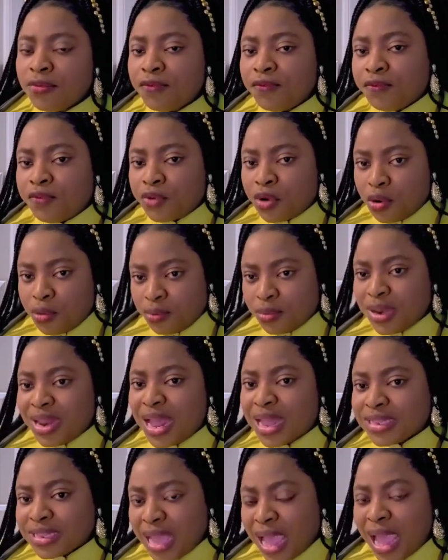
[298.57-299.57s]
from
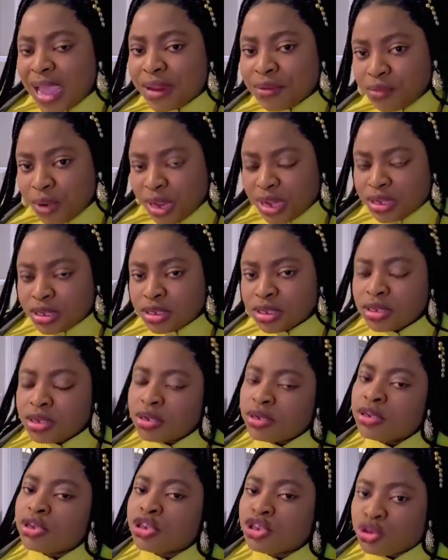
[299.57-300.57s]
that high range
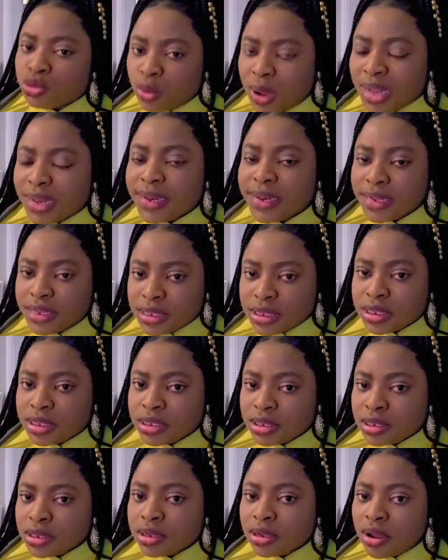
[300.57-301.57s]
to at least
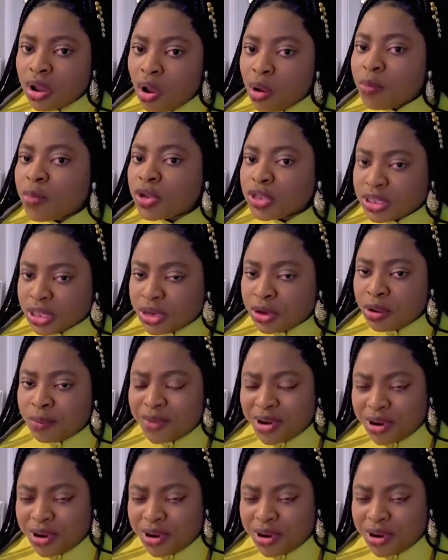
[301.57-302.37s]
almost a normal